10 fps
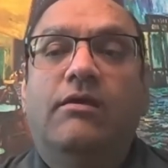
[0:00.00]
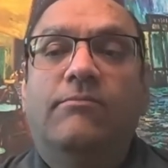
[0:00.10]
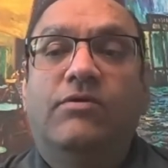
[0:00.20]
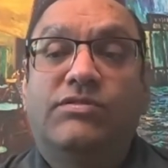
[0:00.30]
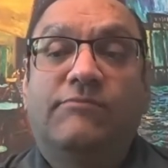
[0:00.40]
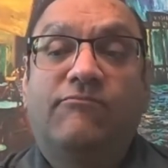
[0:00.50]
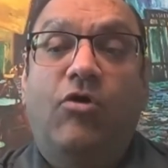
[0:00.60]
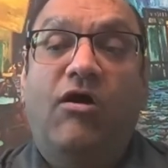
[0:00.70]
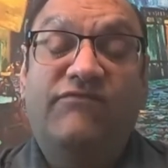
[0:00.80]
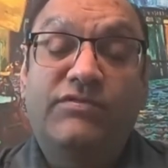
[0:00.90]
Because it
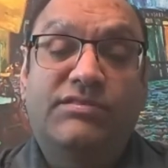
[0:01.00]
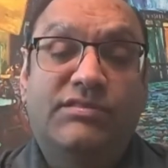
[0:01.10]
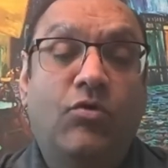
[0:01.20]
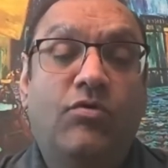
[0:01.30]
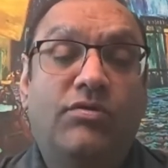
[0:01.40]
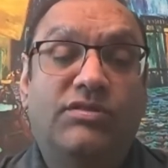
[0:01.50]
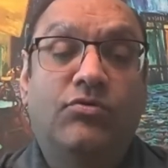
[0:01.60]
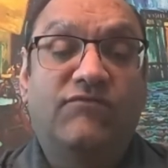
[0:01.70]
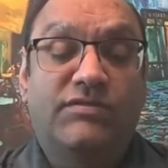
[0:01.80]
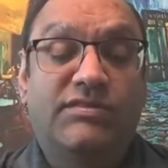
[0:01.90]
offers sort
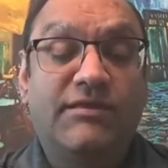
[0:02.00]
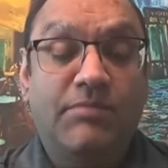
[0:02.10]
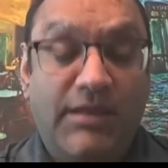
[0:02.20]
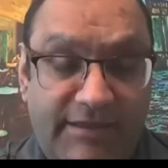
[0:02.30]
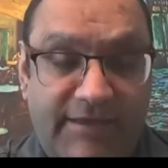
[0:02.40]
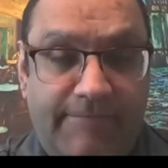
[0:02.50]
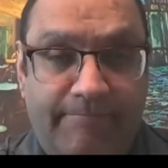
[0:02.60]
of a stability.